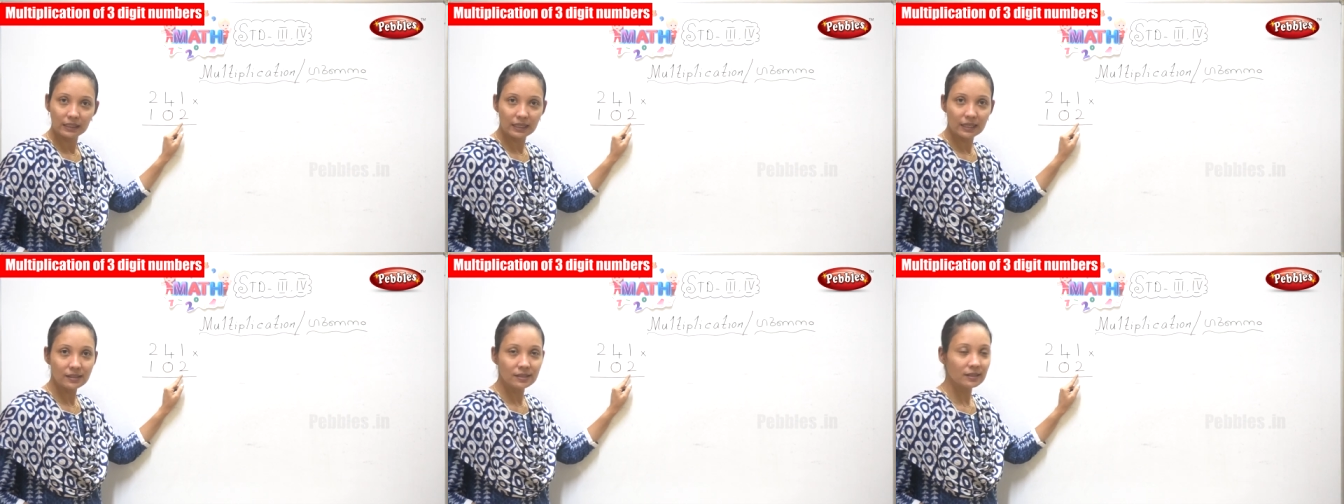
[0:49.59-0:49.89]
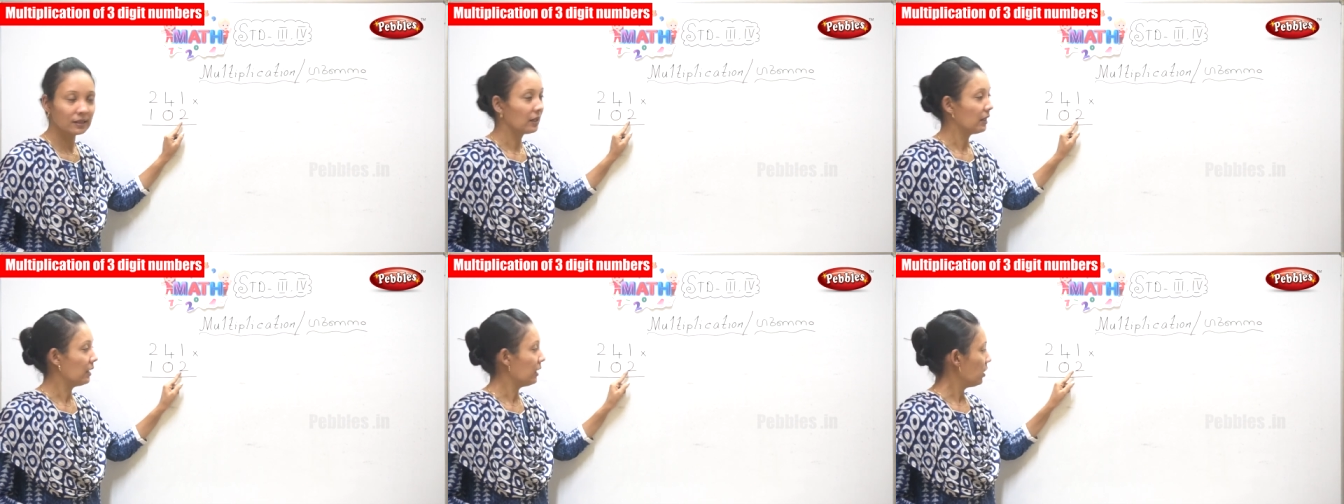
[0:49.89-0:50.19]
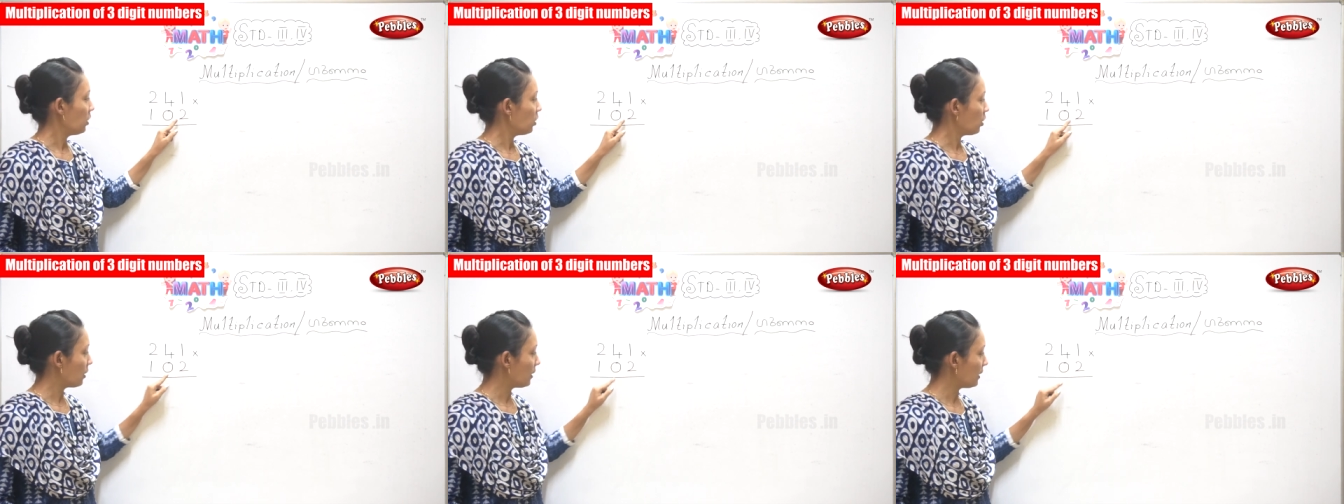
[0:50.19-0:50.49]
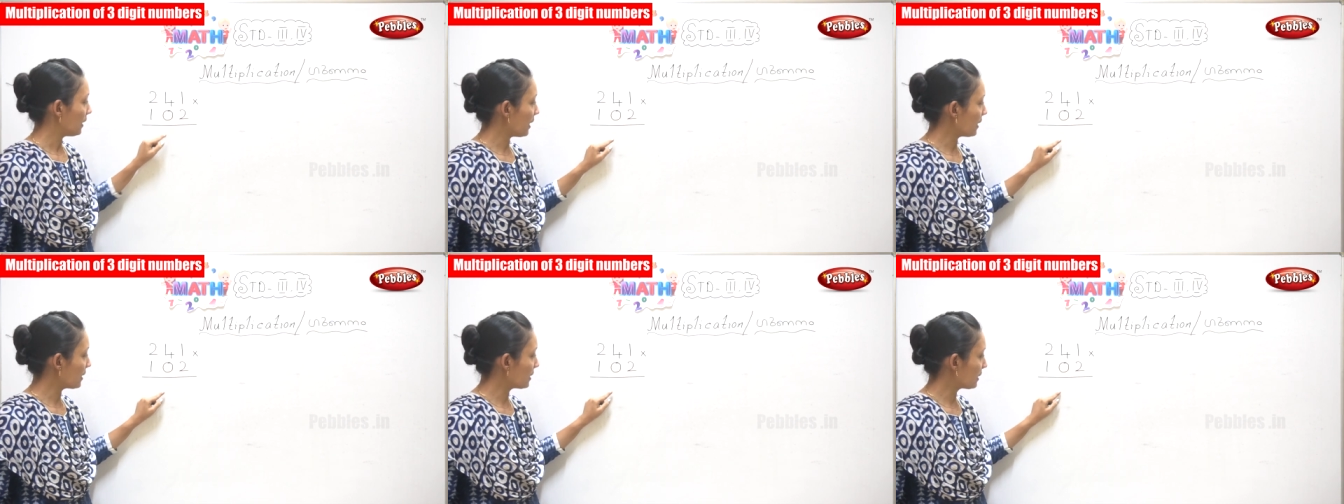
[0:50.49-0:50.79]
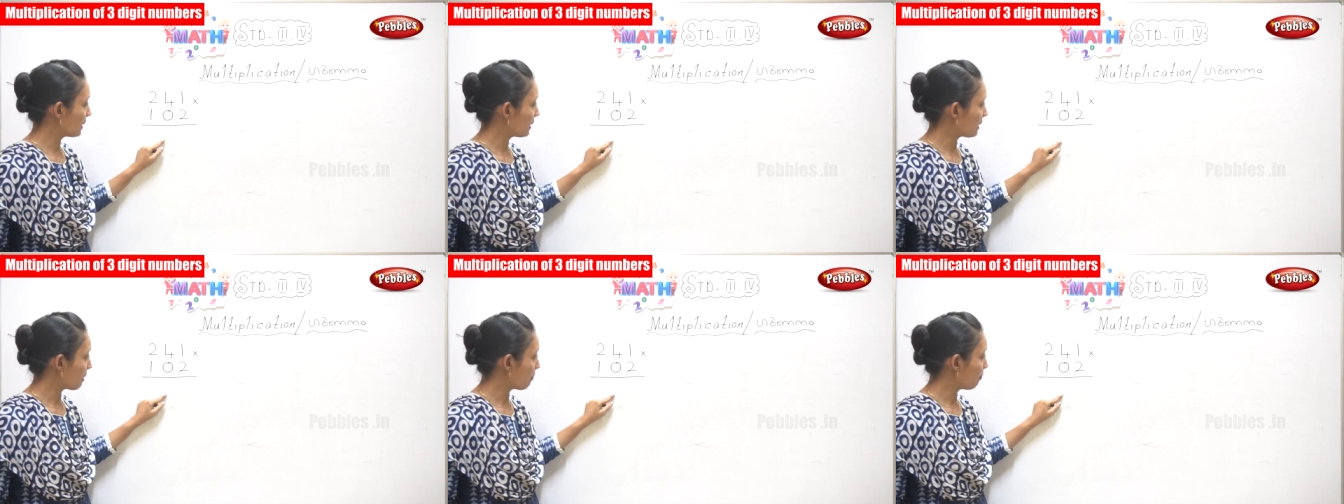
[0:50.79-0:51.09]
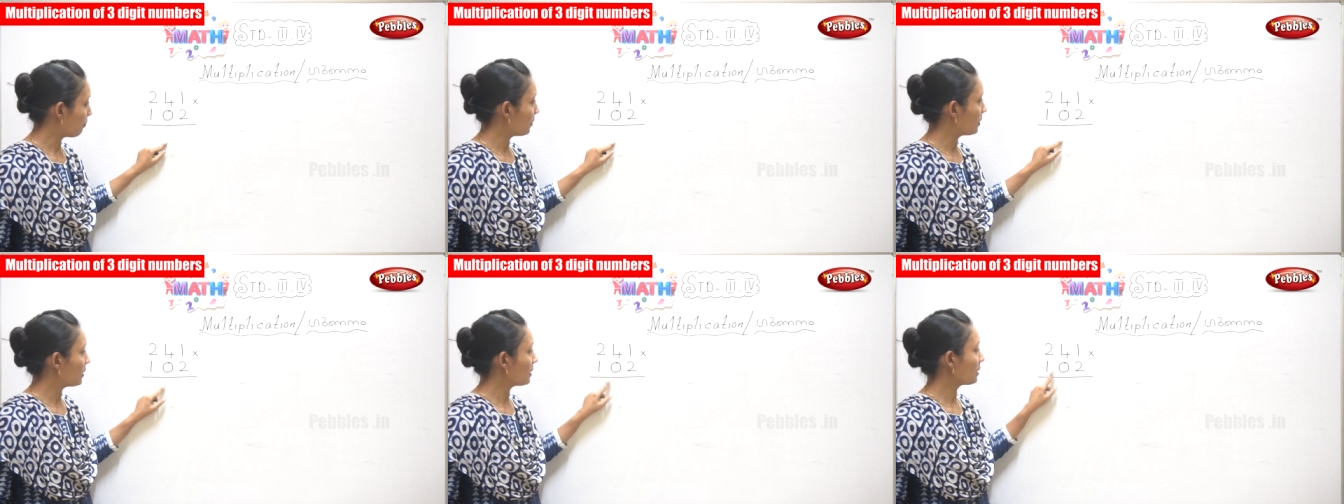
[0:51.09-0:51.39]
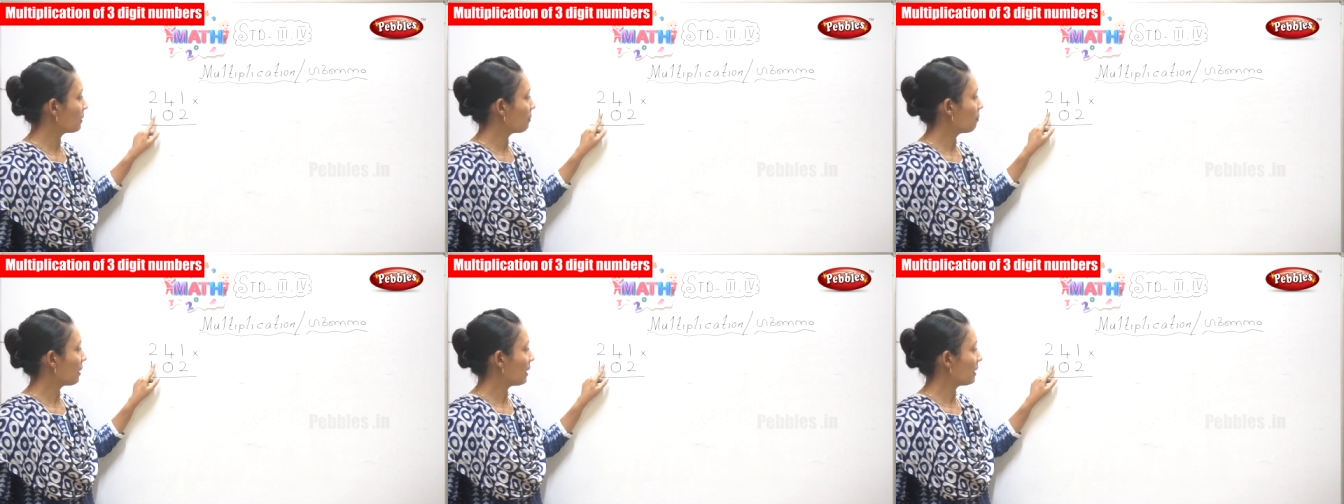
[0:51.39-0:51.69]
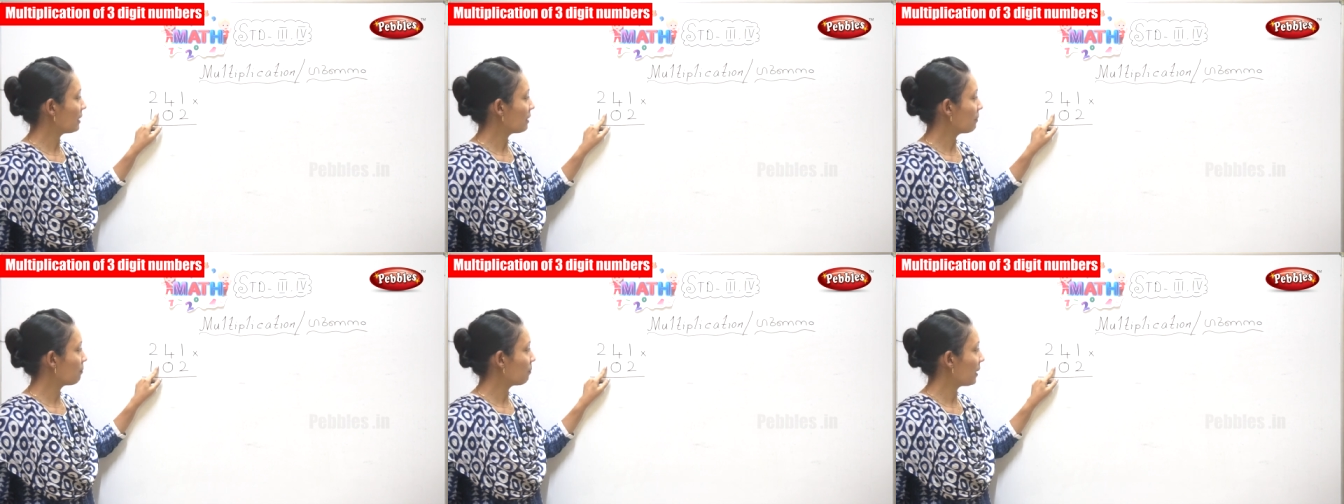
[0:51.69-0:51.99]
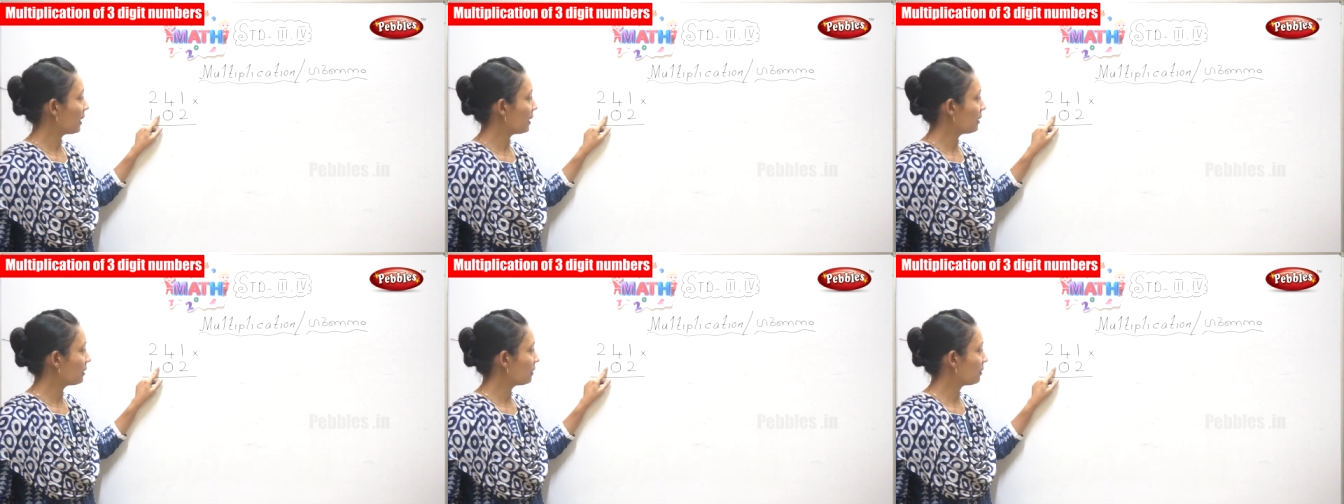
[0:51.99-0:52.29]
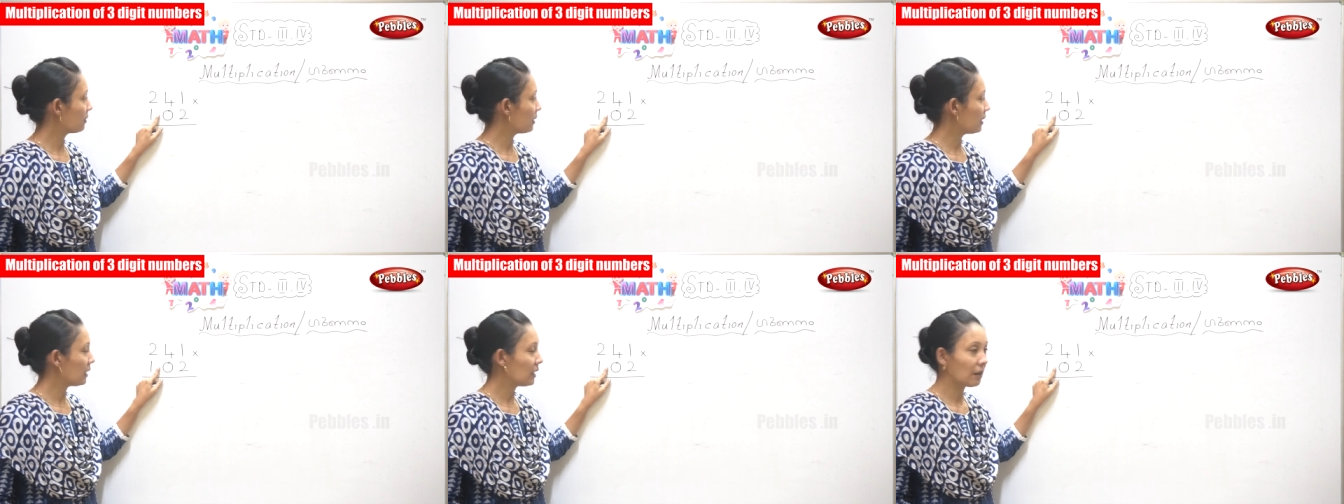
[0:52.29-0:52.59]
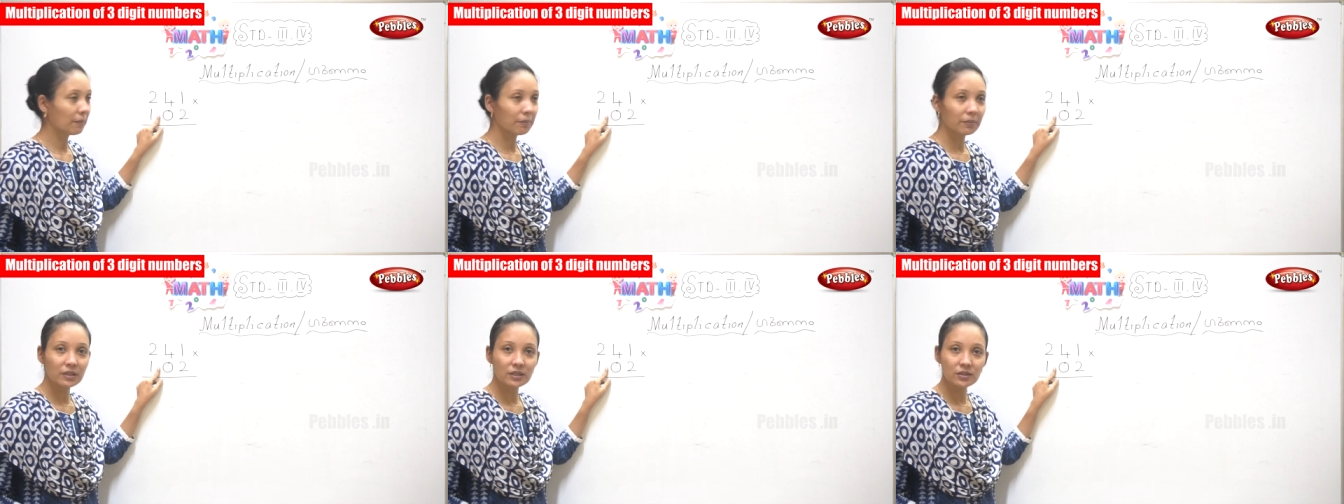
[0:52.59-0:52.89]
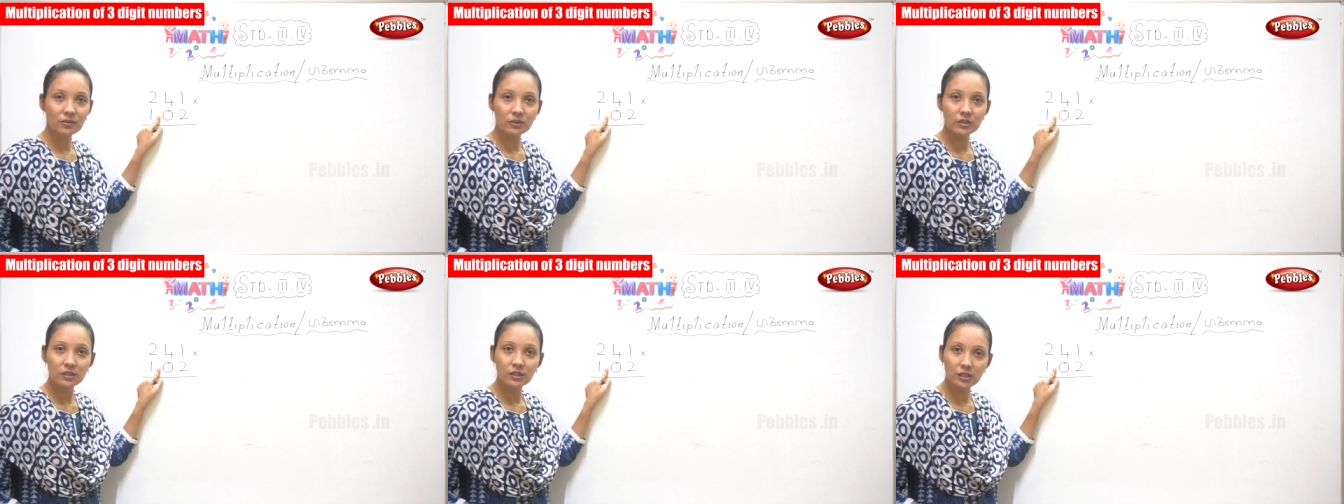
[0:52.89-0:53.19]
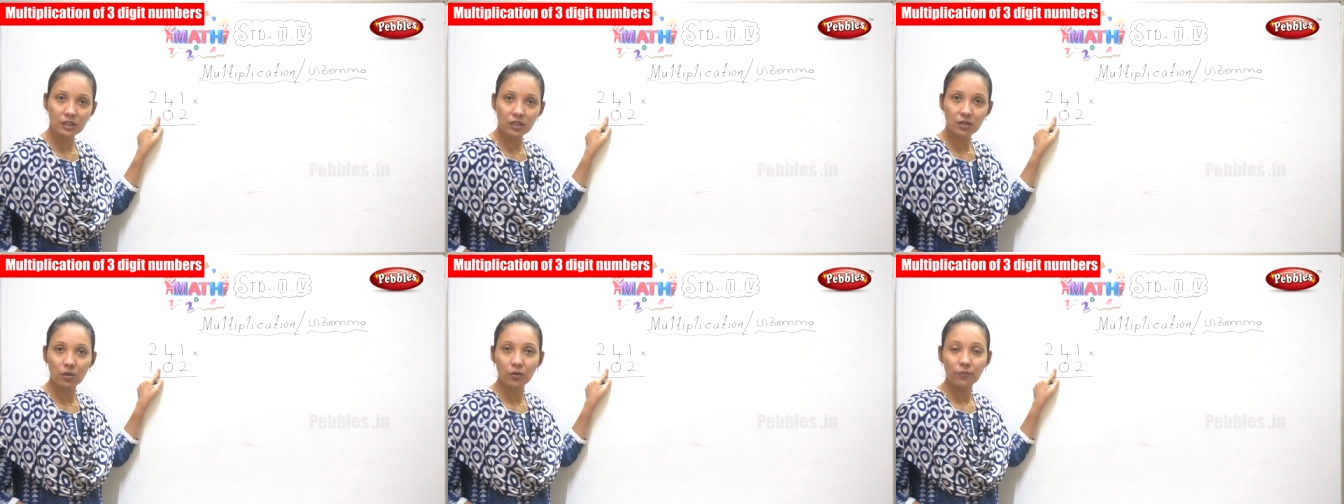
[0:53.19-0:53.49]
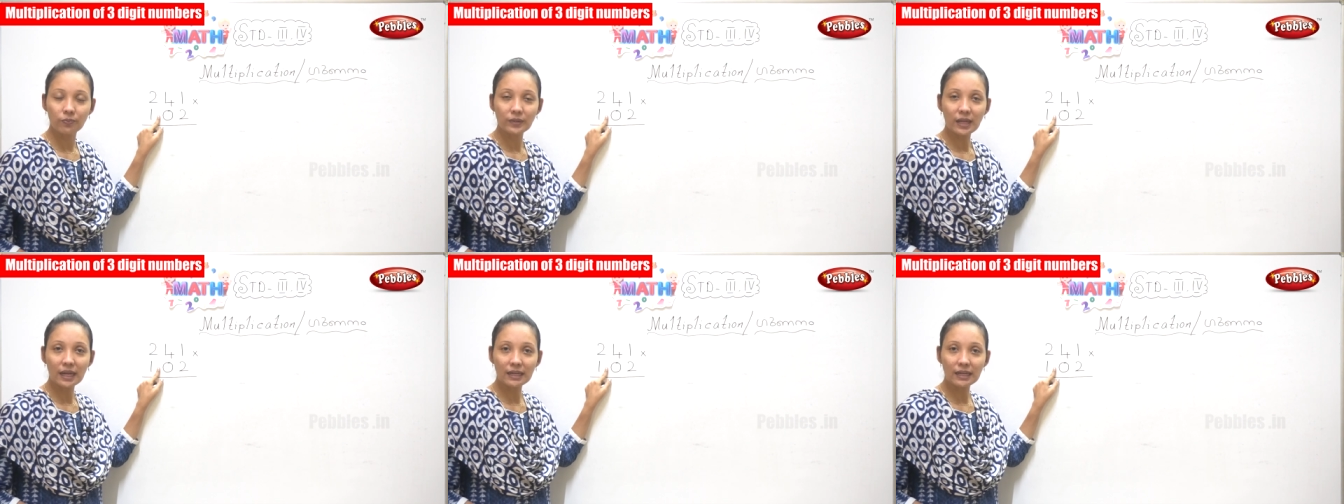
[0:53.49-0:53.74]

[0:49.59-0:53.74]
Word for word: Yes, your next step is multiply the 3 numbers with 0.